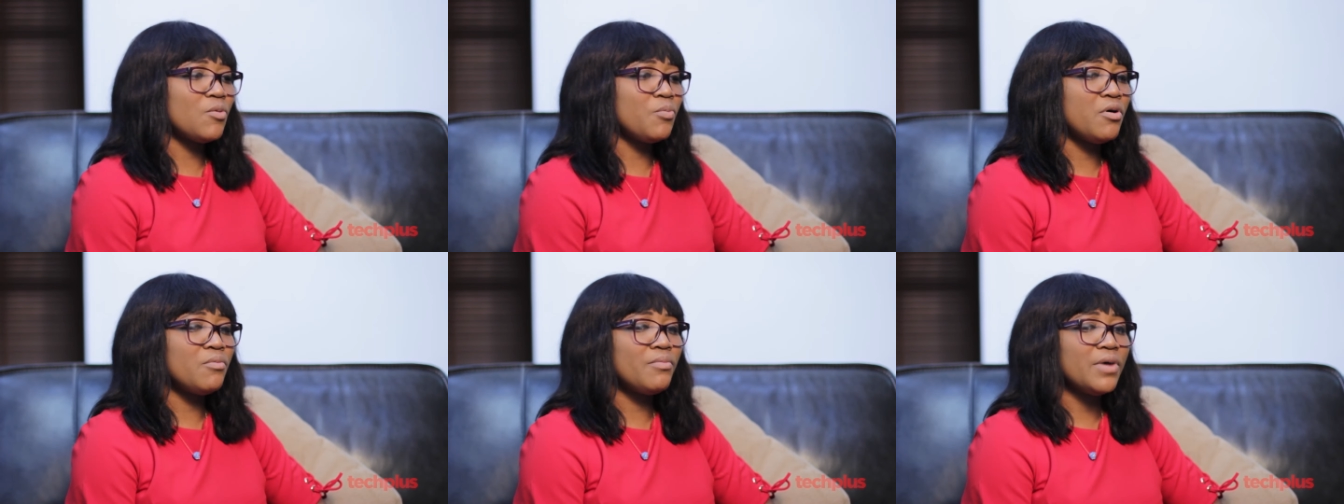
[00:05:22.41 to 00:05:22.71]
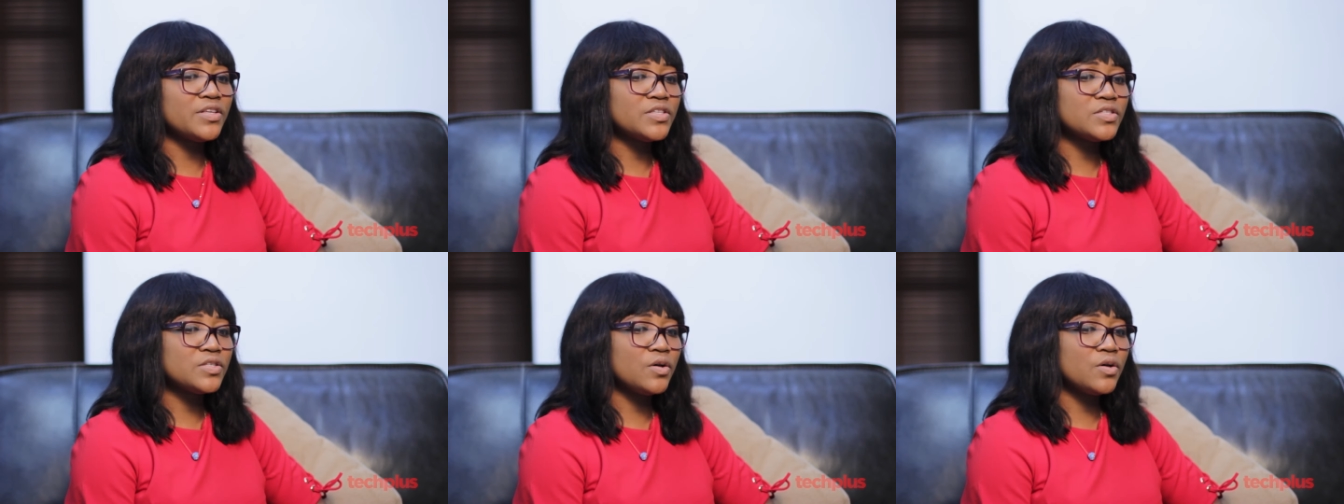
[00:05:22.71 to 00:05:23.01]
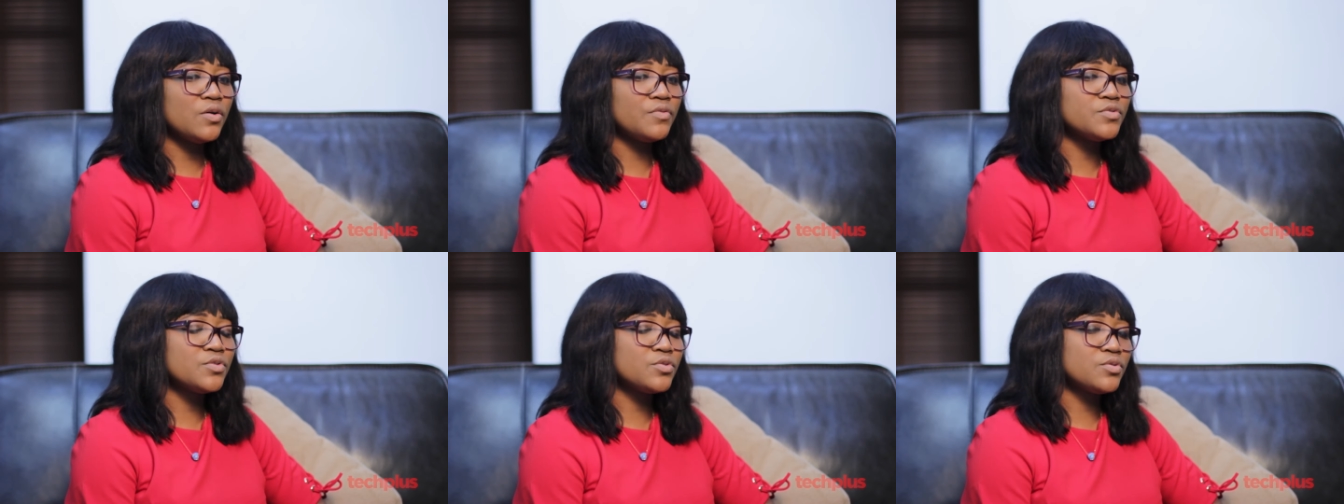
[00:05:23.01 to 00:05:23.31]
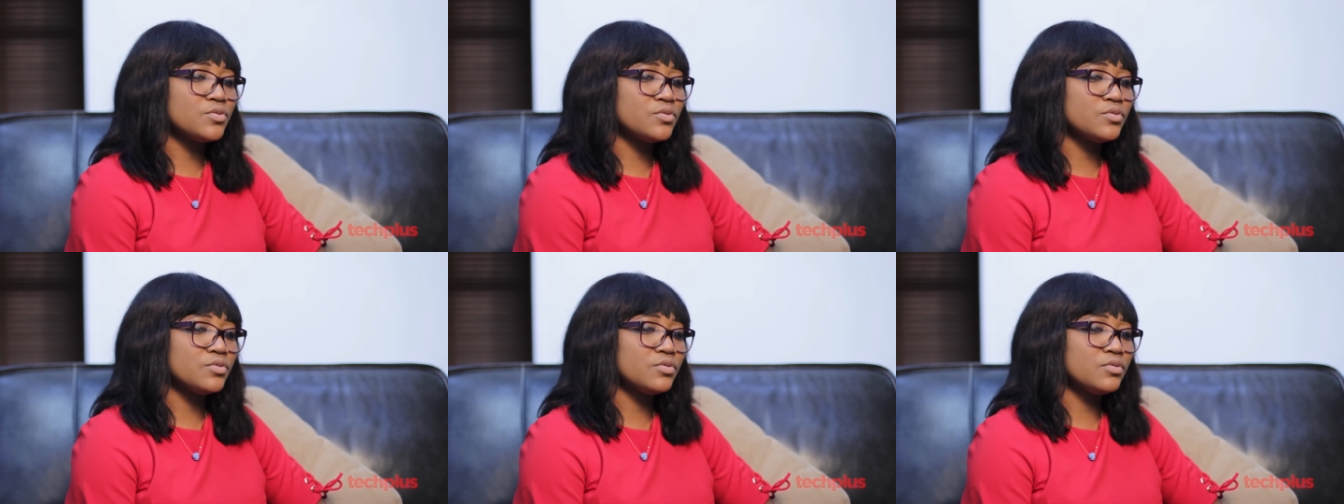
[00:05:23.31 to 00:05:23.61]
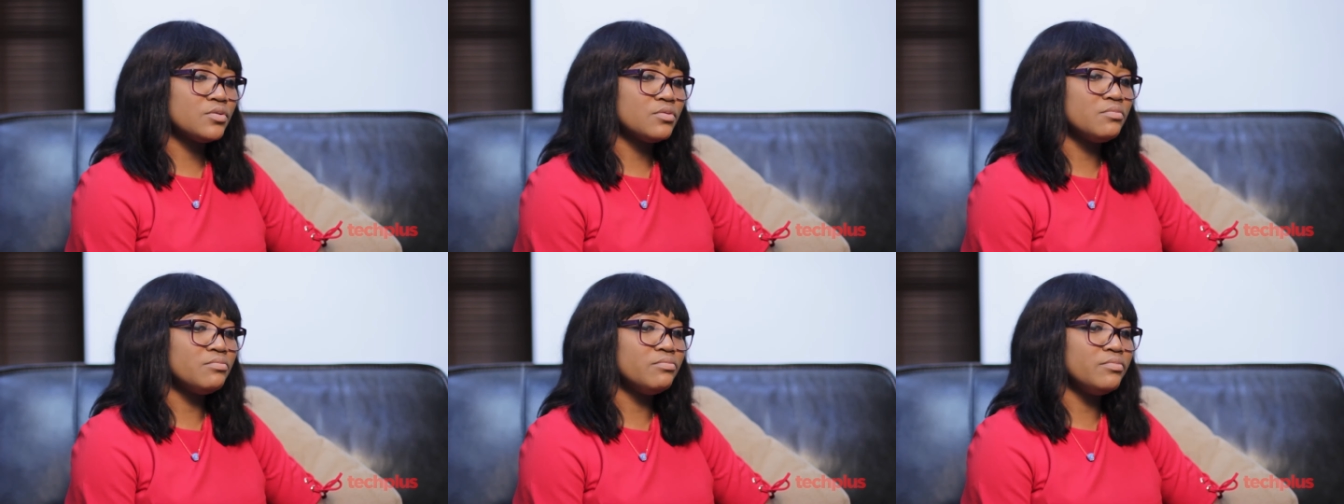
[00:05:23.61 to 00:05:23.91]
upon myself to
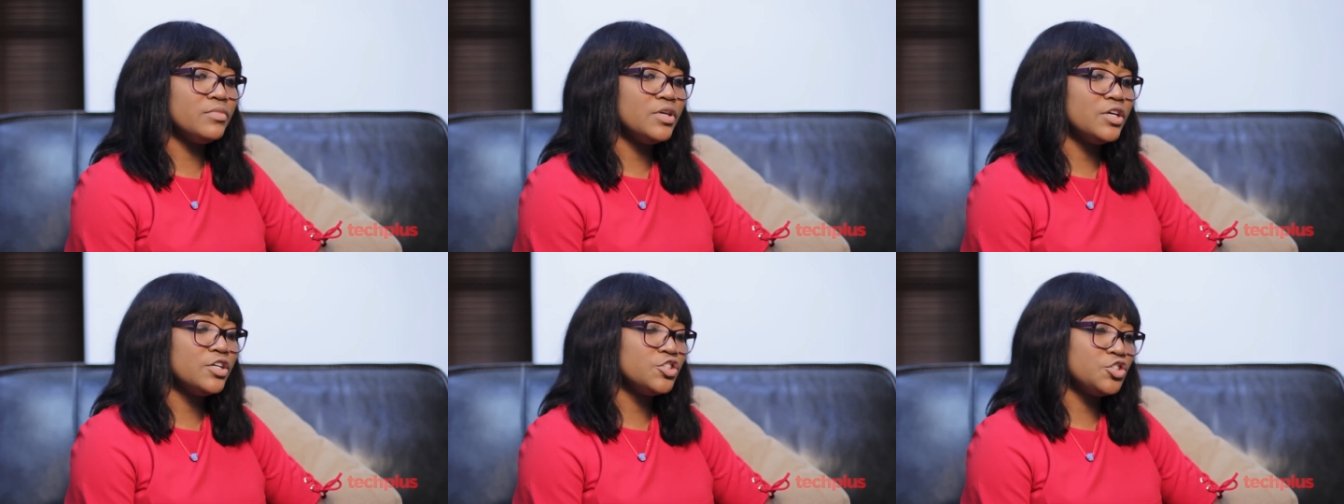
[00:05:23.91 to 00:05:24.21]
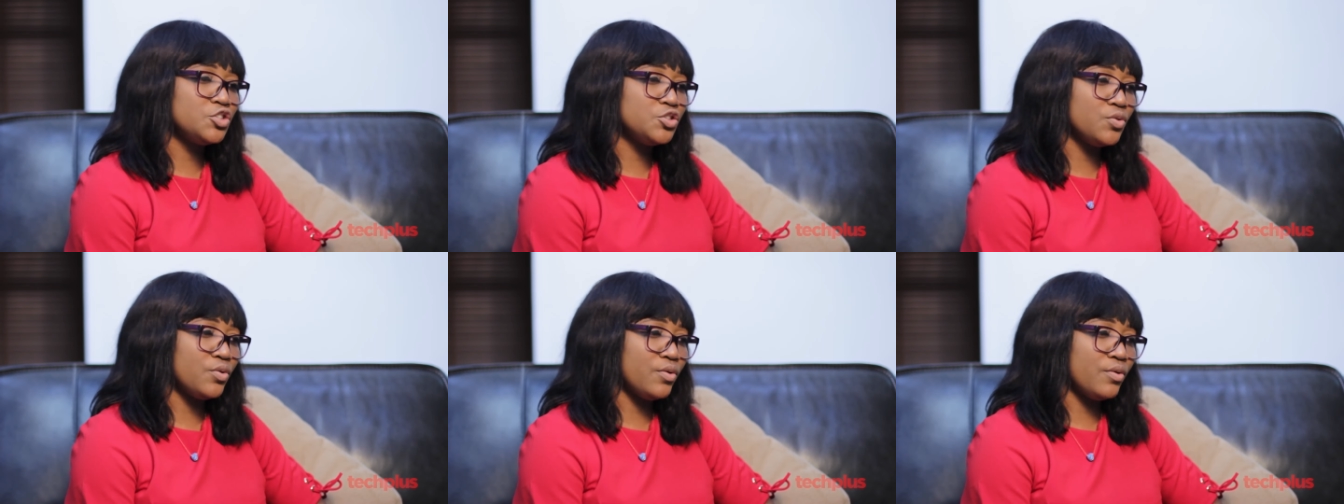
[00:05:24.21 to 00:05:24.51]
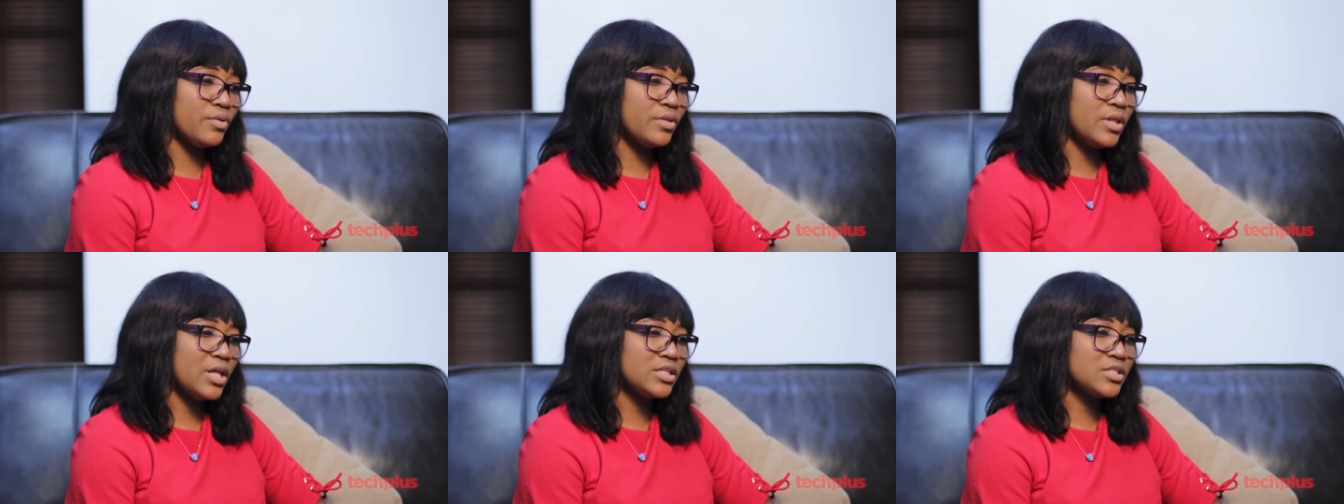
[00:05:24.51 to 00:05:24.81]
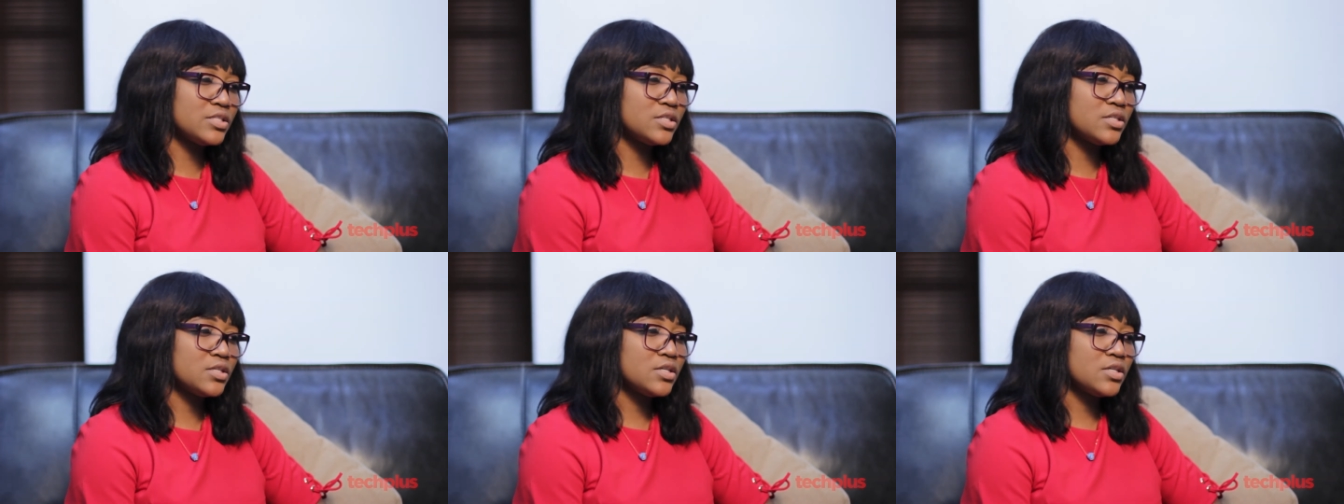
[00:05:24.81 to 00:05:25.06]
make sure that